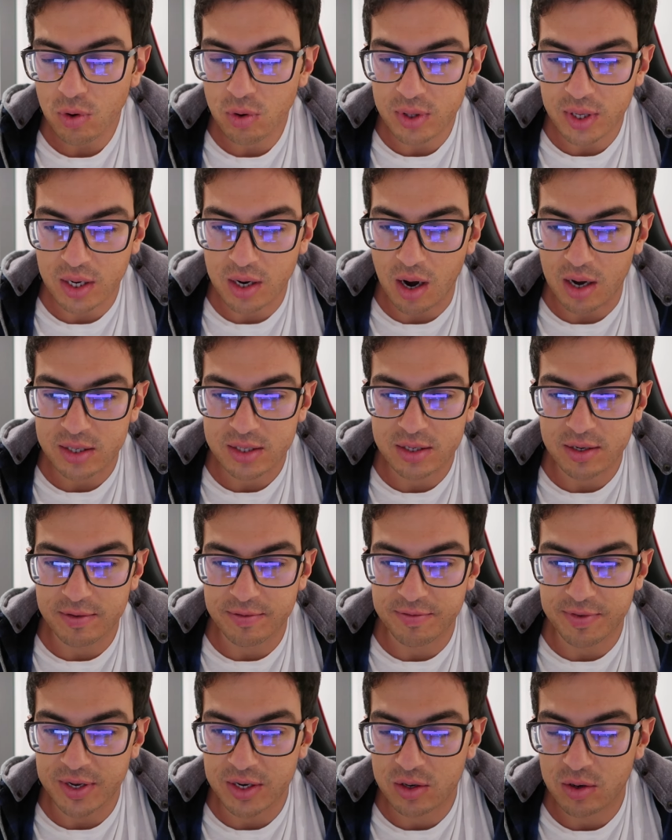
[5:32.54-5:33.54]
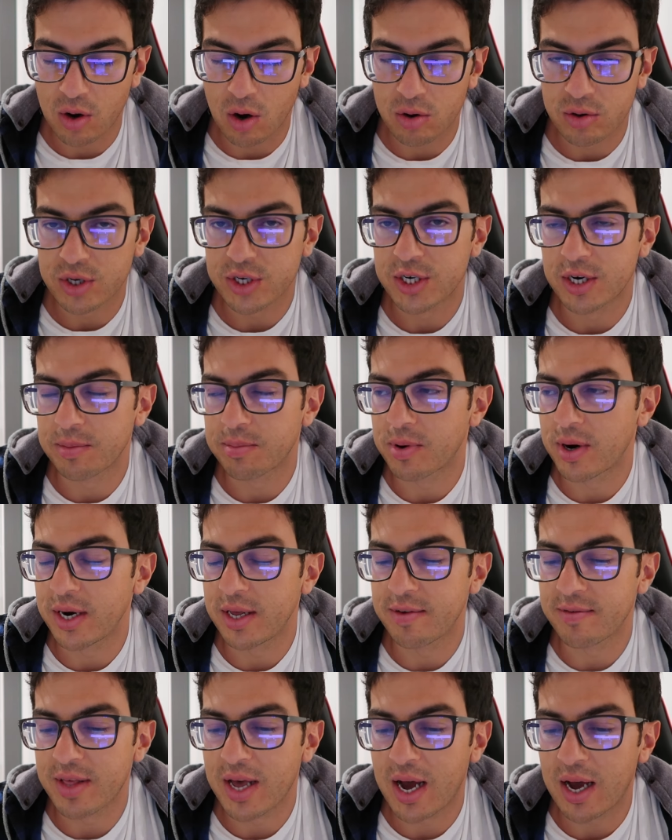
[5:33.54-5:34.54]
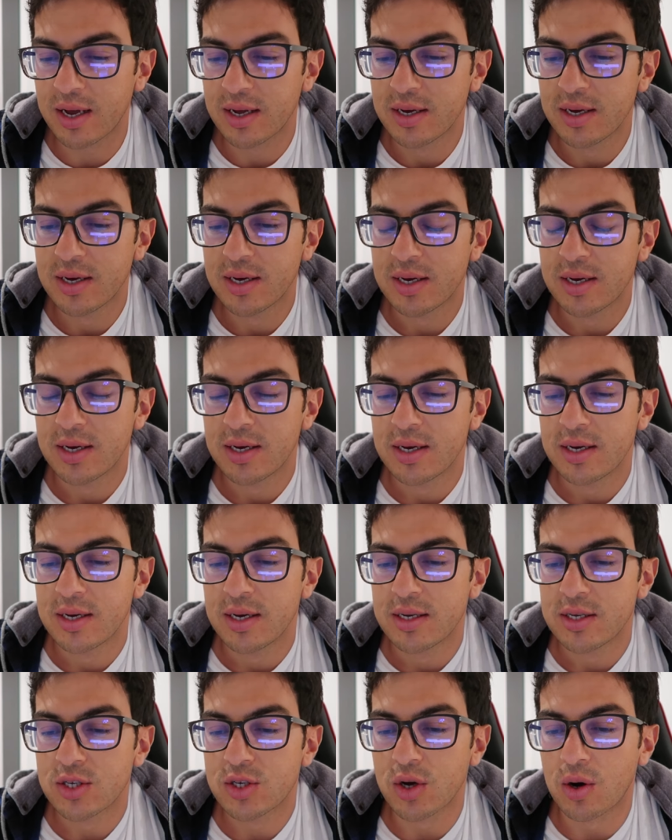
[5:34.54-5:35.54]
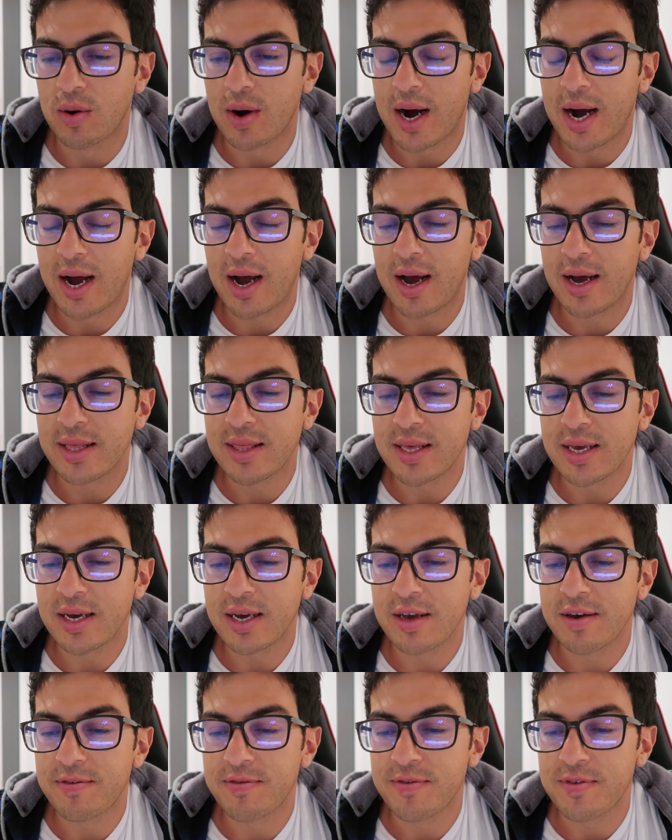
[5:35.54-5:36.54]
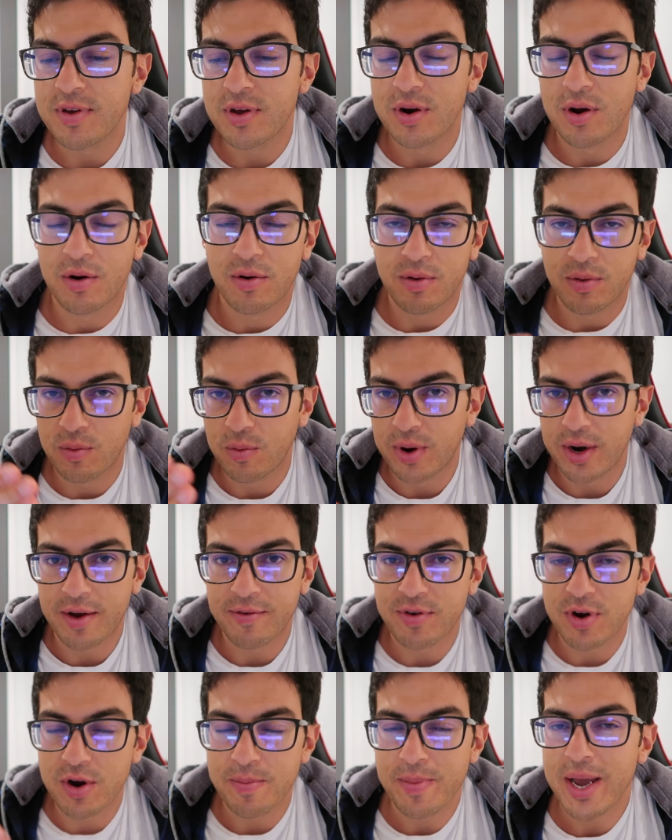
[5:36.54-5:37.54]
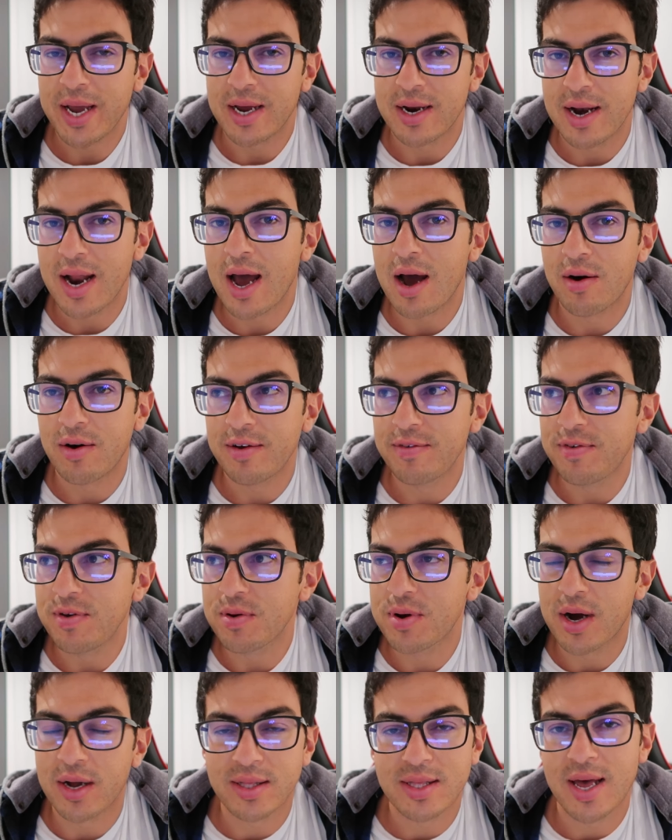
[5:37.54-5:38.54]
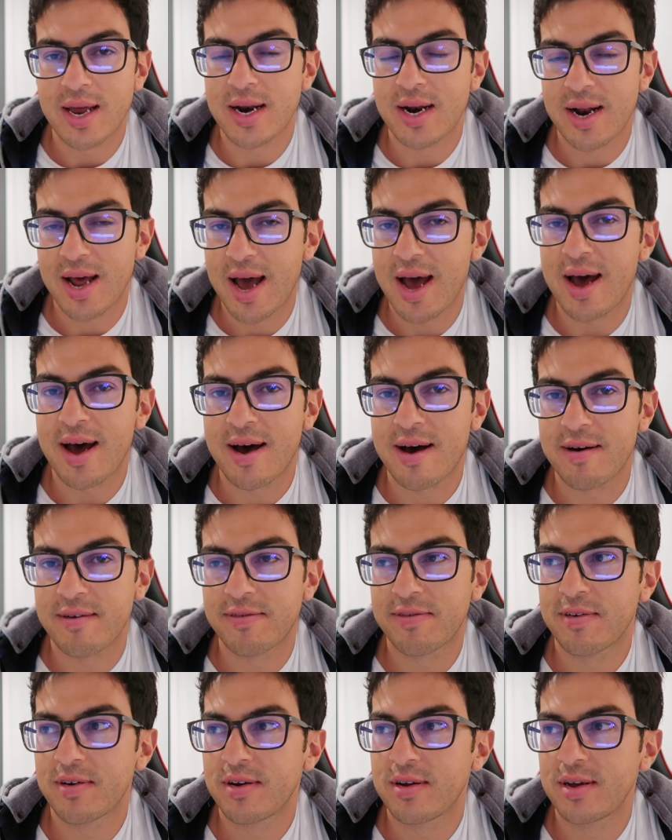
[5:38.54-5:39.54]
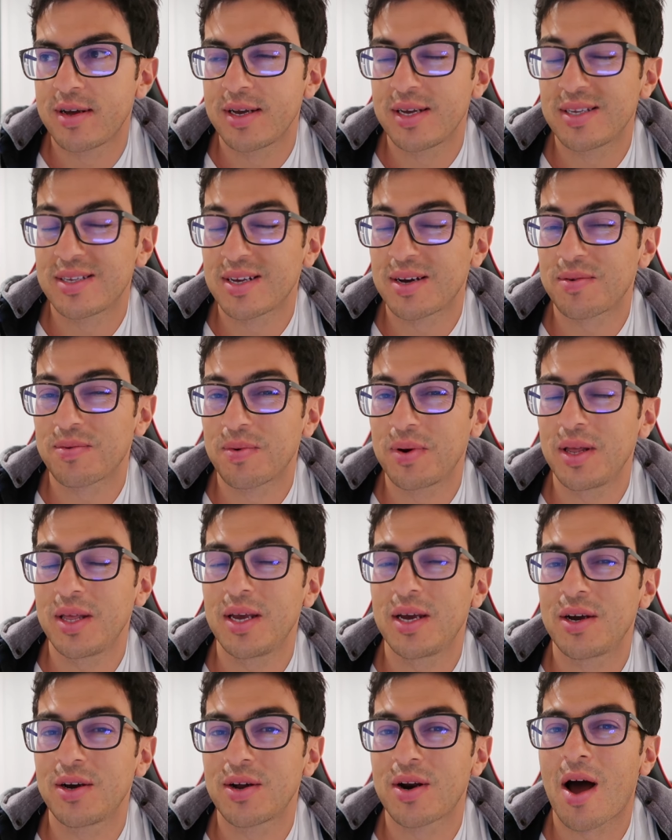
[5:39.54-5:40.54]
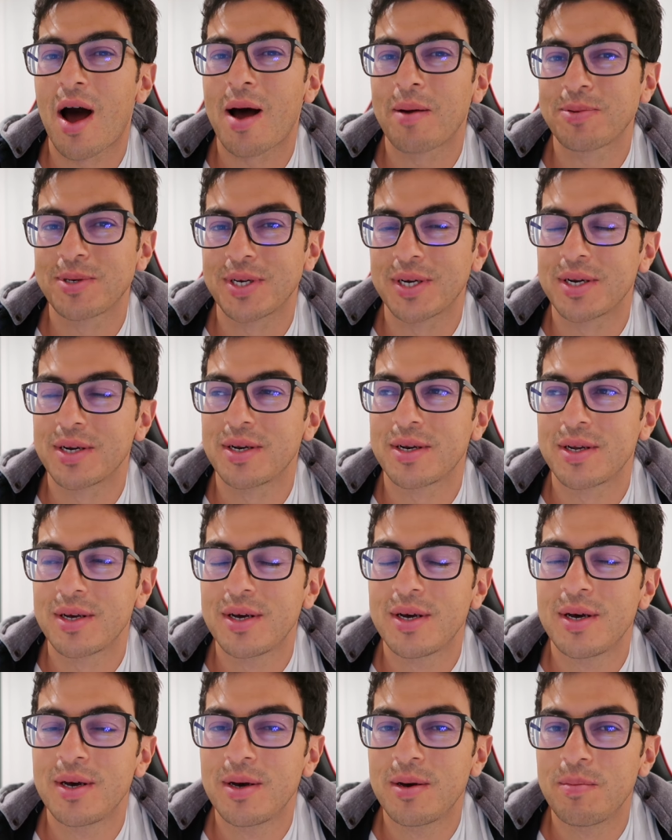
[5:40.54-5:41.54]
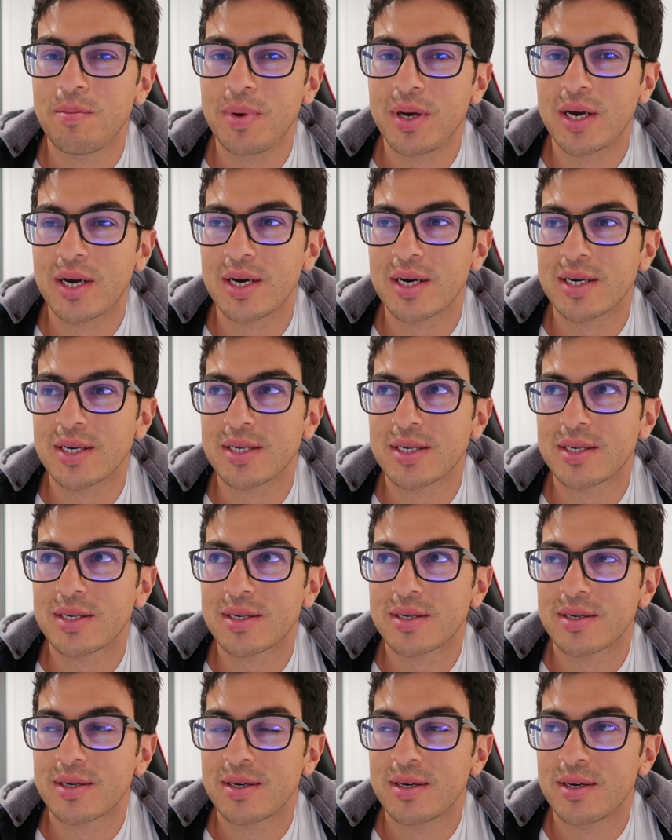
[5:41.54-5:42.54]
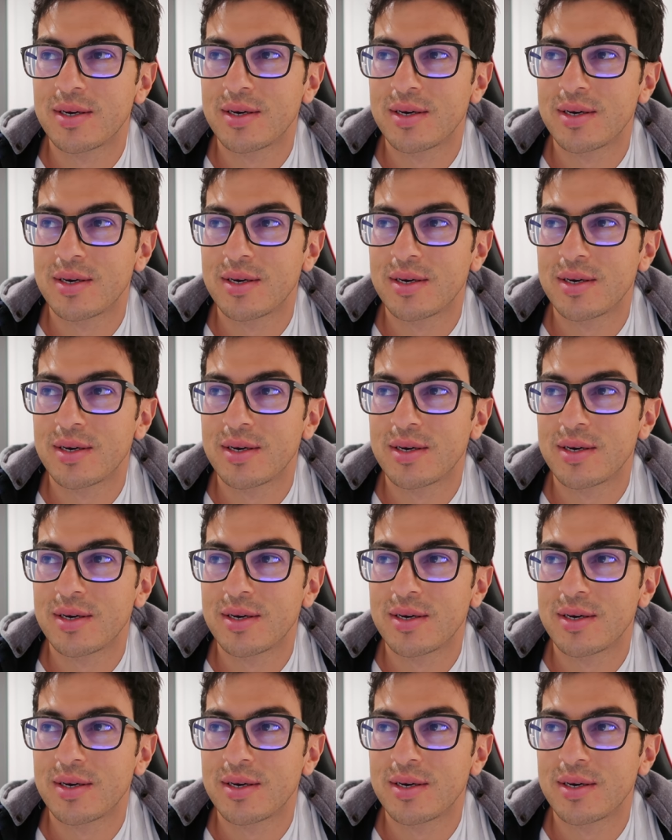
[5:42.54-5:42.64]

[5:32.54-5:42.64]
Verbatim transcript: or the cost of vehicle ownership or any of that. So I think if, you know, whatever you're making now, if you cut that in half, is that really a good option? Because